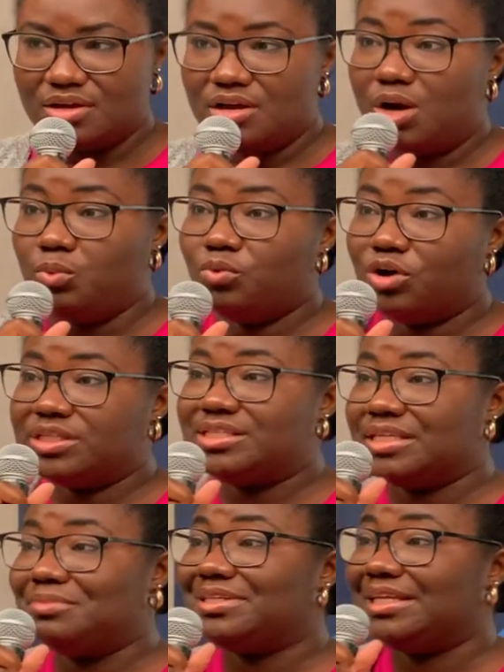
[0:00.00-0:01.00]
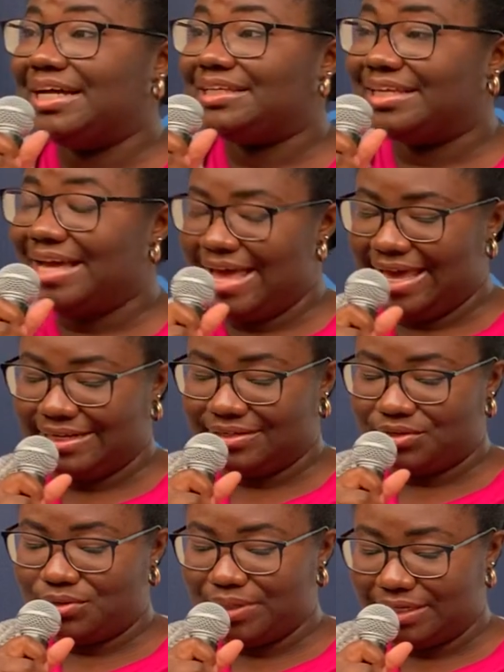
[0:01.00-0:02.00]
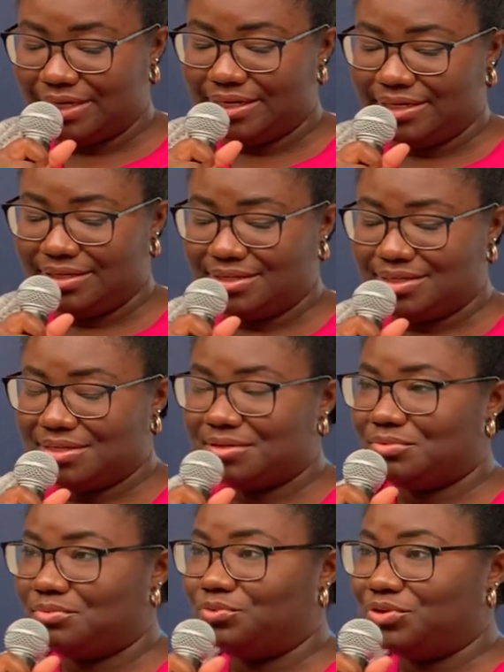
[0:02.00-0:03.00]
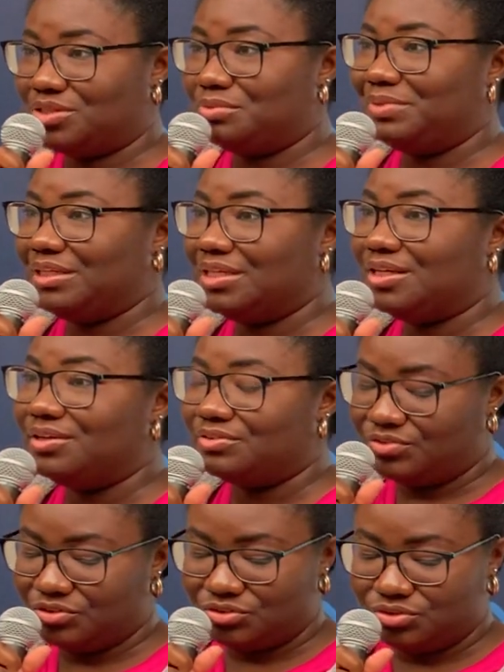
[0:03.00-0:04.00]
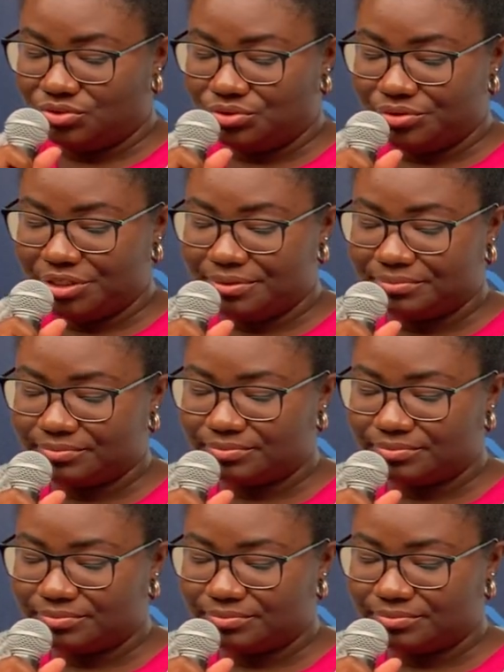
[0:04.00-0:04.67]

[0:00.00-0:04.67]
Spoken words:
And what seemed like the end quickly was the beginning of the story.